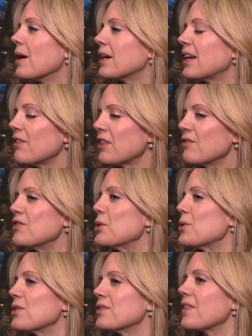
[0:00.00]
giving the
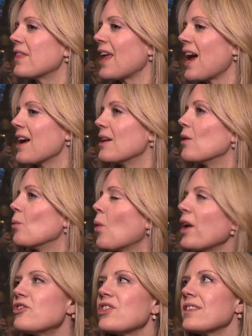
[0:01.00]
viewers that
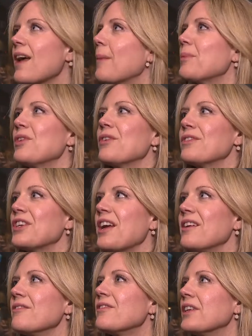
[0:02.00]
what just happened
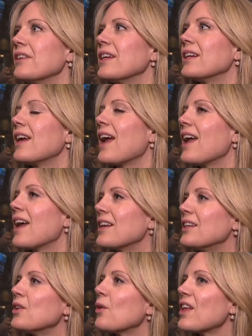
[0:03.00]
overnight feeling.
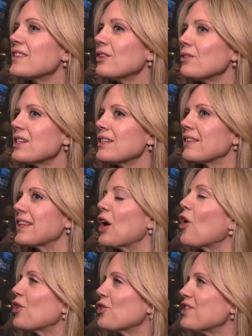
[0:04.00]
And you know, that's increasingly
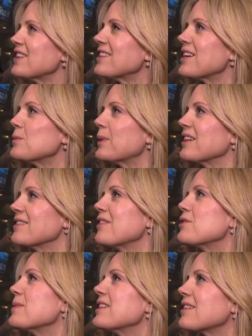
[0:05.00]
harder these days because
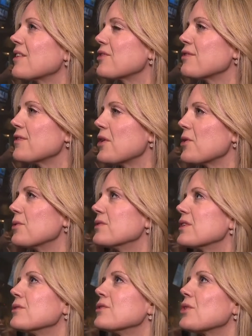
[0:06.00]
everybody's got their
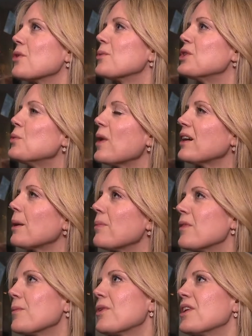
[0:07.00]
phones. And so when you wake up
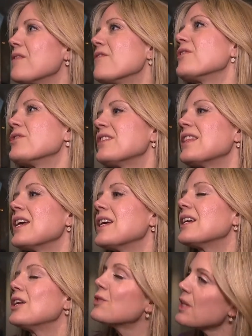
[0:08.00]
in the morning, the first
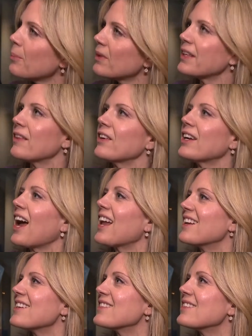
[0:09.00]
thing you typically look
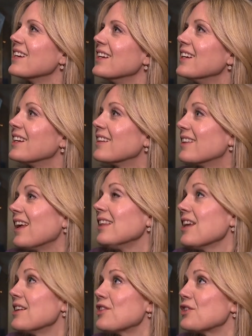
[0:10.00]
at is, the
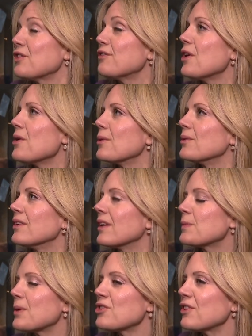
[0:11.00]
headlines on your phone,
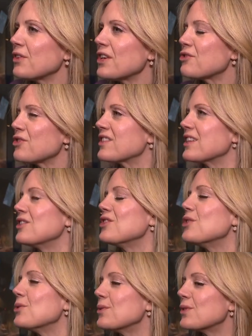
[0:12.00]
especially if you're interested in
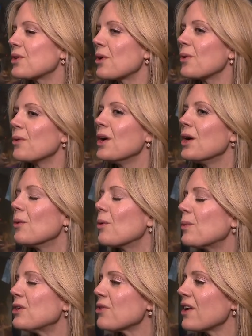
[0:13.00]
news. So,
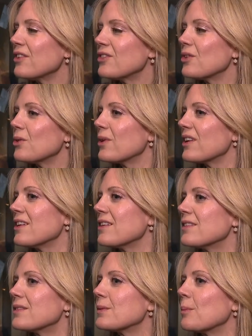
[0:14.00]
what we try to do
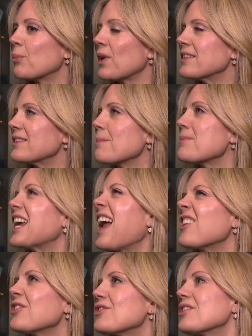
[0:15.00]
is bring something
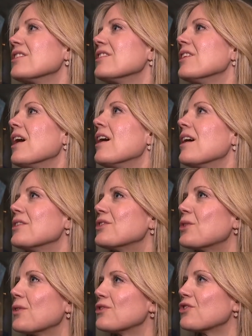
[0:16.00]
extra uh,
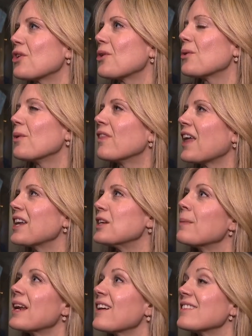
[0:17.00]
to the show that
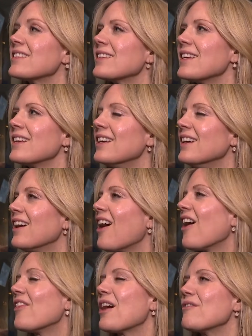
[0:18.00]
you may not see
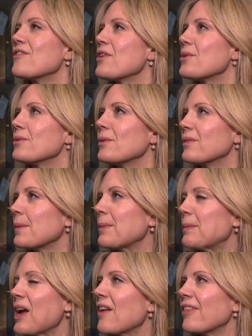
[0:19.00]
on that phone,
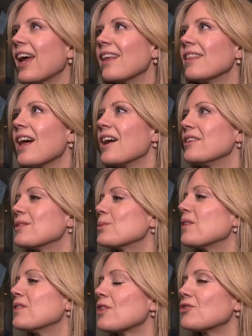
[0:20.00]
something beyond the headlines.
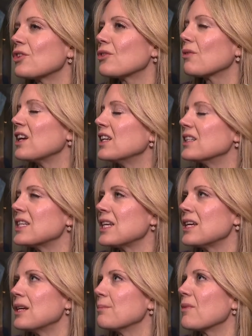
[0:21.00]
We have such a great
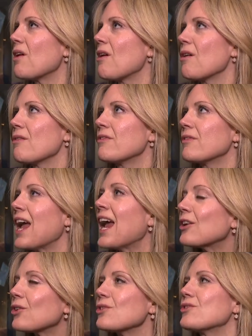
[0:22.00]
team of
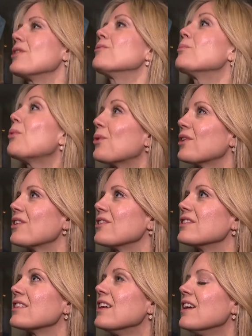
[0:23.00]
anchors and
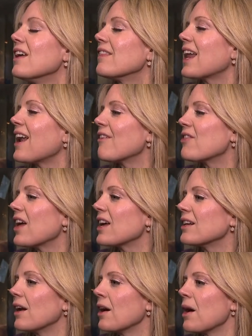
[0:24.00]
reporters that have
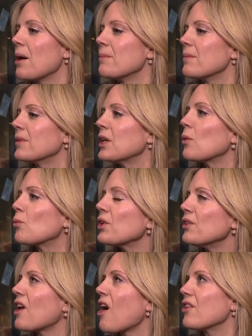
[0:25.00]
that um, you know
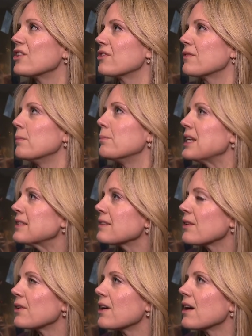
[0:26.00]
real knowledge of the beats
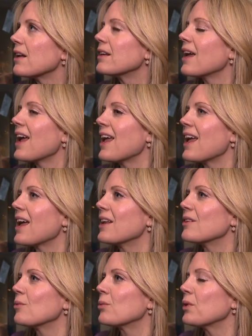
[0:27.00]
they're on
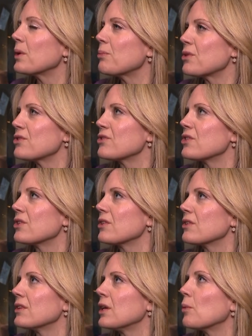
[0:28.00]
and really push
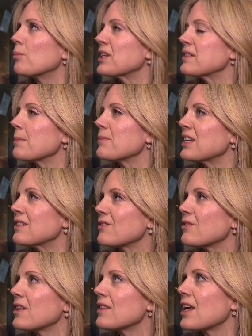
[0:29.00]
to you know bring something
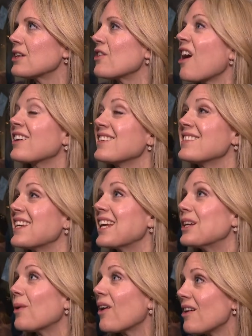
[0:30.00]
different that you're not going to see
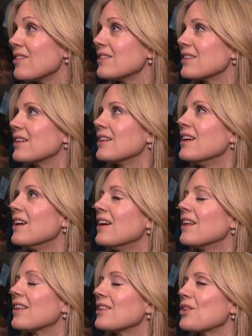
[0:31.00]
anywhere else. And
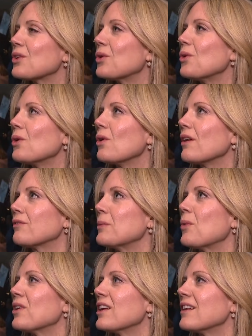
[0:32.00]
that's our goal every
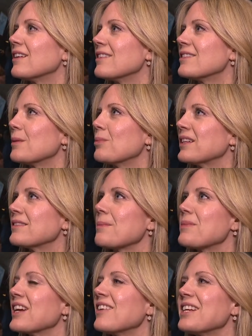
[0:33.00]
morning is to bring
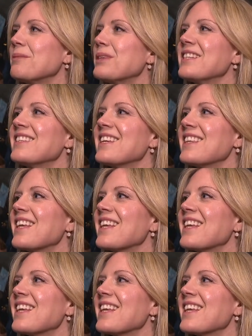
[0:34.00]
something on NBC